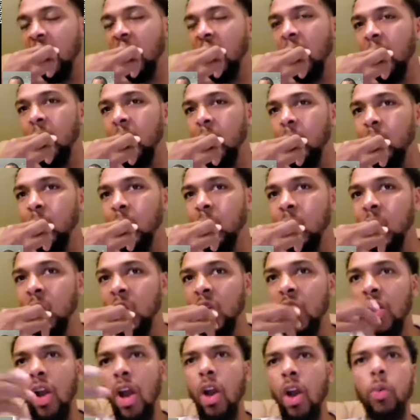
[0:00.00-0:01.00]
Um,
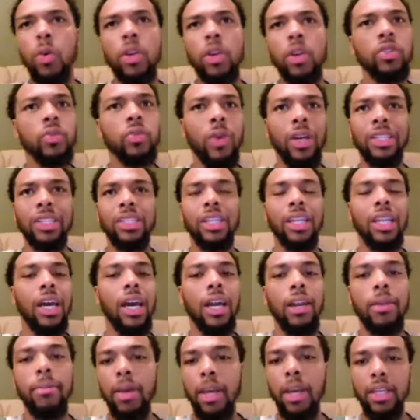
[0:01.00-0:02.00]
you know, I always watched a
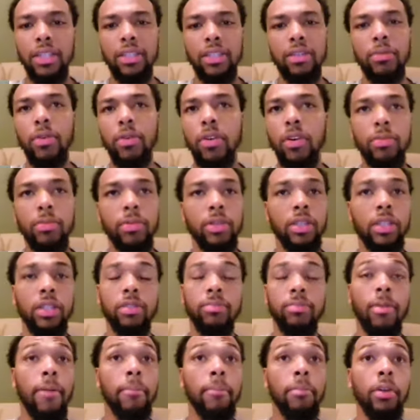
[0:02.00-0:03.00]
lot of basketball
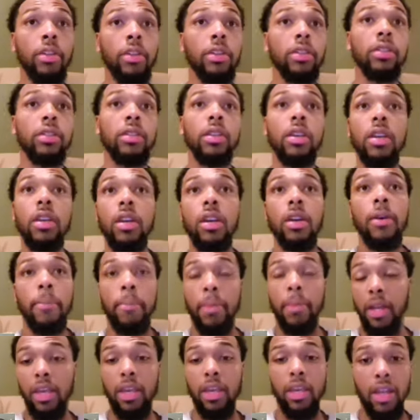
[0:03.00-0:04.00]
because my brother
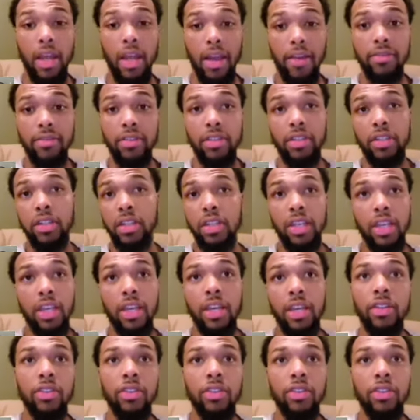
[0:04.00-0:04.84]
played, obviously.